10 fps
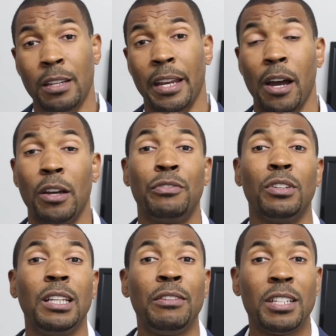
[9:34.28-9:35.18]
Now, if
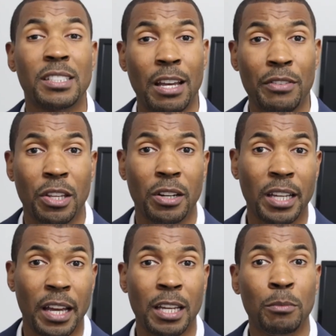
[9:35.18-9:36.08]
you're leaving at
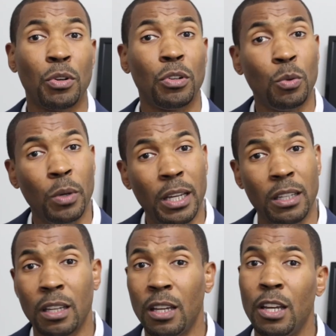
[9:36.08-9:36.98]
7:30 a.m. during the
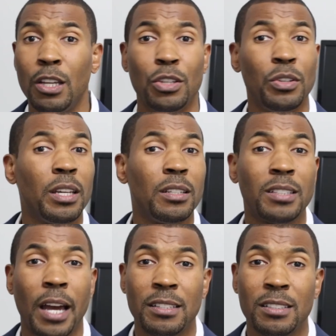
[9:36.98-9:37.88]
week, you can get to
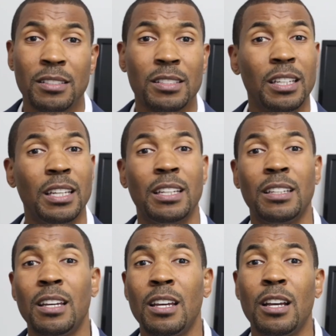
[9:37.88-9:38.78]
Tysons
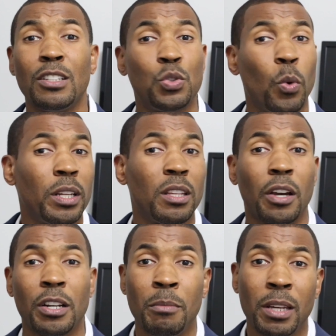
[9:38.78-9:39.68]
in 20 to
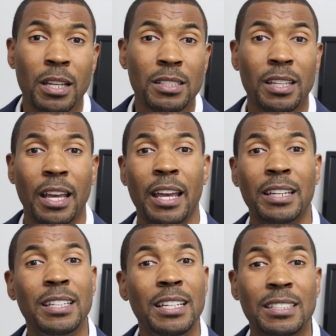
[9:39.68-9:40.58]
30 minutes,
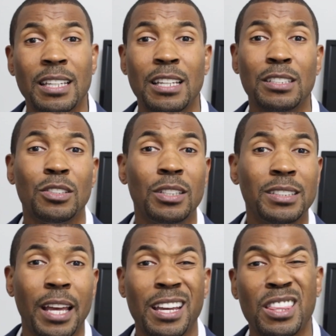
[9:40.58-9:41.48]
and DC is going to
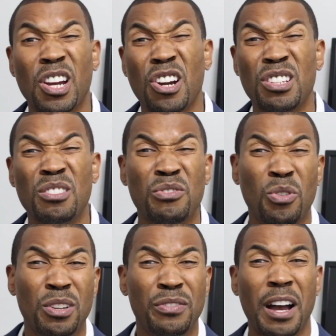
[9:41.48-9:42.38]
take 30 to
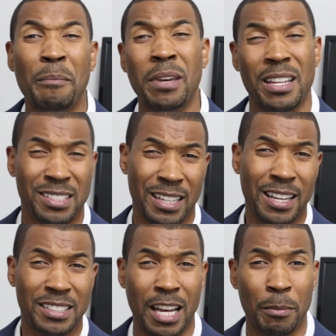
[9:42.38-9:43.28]
45 minutes at
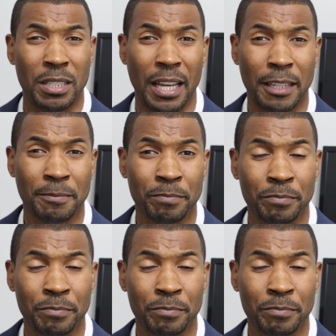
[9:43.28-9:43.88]
that time of day.